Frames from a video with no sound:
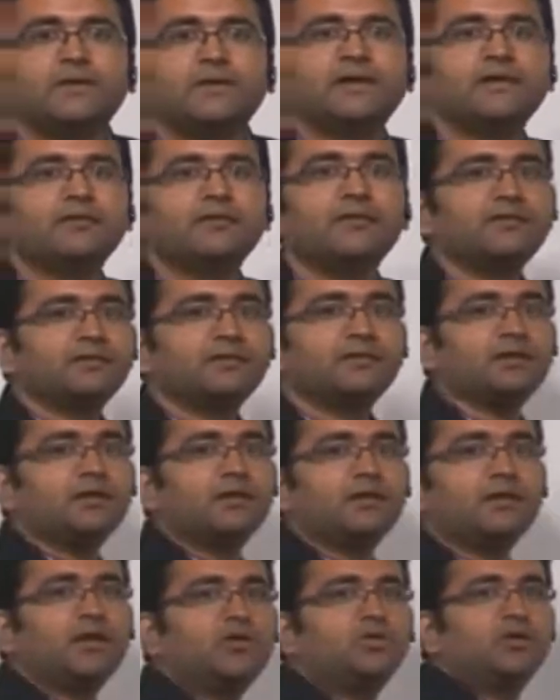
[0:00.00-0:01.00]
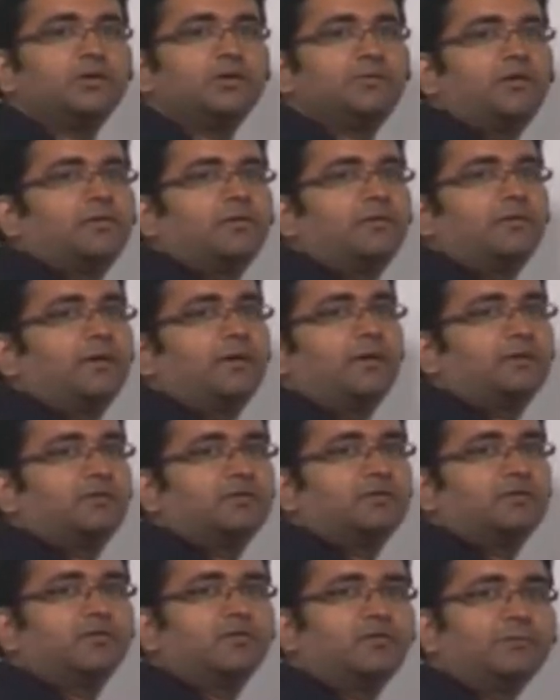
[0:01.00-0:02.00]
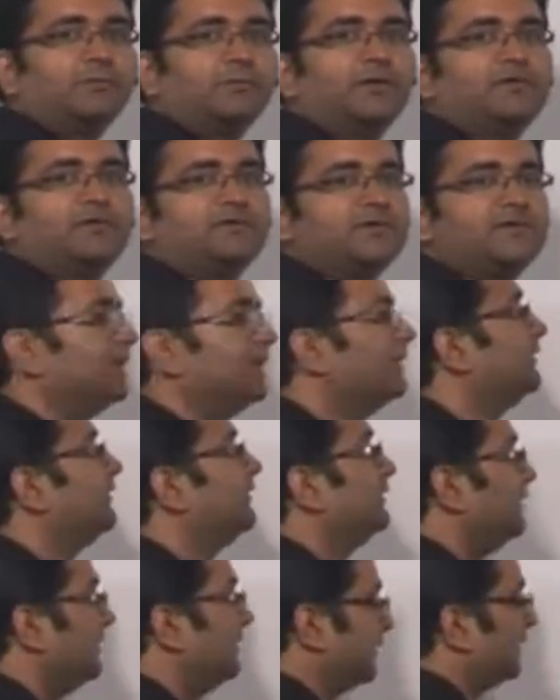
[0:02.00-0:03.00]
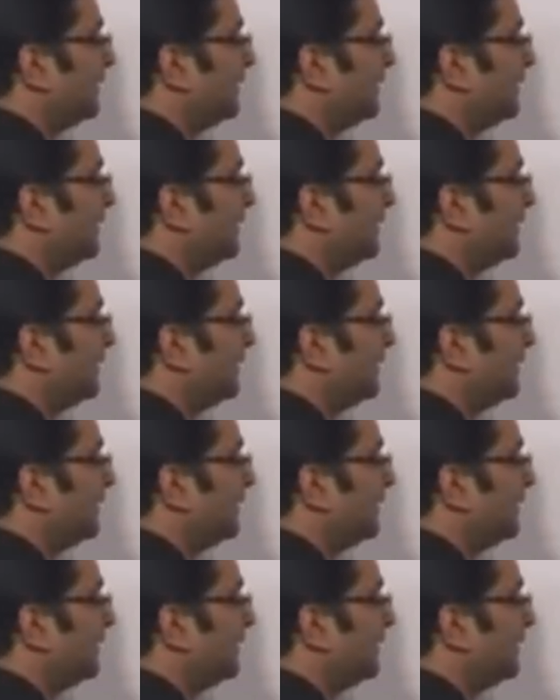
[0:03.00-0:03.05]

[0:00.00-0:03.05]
from Delhi is asking e to the power minus 2 plus jt.